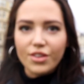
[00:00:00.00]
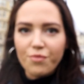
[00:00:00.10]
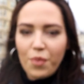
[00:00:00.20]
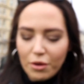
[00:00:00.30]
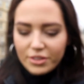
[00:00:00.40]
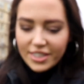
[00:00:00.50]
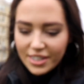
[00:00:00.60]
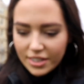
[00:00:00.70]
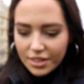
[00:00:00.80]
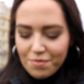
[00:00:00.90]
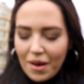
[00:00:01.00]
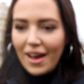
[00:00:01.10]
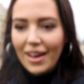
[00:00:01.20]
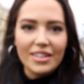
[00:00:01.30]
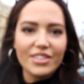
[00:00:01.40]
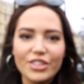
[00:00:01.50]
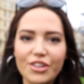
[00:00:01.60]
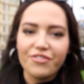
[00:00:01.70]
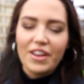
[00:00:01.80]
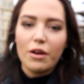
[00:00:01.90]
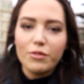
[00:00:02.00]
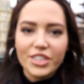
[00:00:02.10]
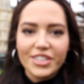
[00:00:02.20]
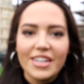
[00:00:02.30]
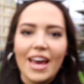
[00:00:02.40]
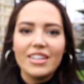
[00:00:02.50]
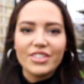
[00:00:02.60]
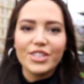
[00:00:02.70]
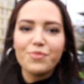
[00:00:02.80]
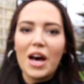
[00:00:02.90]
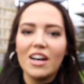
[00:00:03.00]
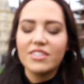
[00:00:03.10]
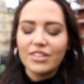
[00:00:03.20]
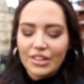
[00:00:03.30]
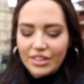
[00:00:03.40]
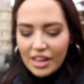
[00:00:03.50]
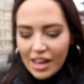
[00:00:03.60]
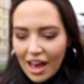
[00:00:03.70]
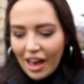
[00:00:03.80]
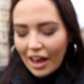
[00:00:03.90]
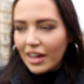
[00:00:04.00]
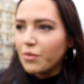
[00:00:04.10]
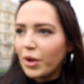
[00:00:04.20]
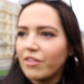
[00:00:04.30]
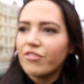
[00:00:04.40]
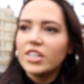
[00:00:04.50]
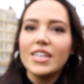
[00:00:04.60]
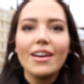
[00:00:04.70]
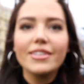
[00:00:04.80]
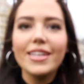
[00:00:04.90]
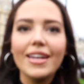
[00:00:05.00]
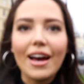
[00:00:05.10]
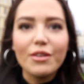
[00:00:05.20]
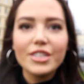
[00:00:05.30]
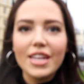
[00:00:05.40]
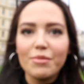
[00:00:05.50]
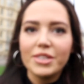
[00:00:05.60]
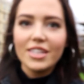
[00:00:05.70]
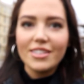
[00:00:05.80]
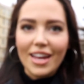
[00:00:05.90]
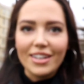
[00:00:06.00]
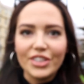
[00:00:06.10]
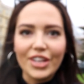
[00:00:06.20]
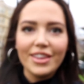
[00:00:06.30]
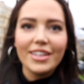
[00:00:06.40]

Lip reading: So I've posted my stuff now. It's just an ASOS parcel. And I'm waiting for a taxi now to take me to the station.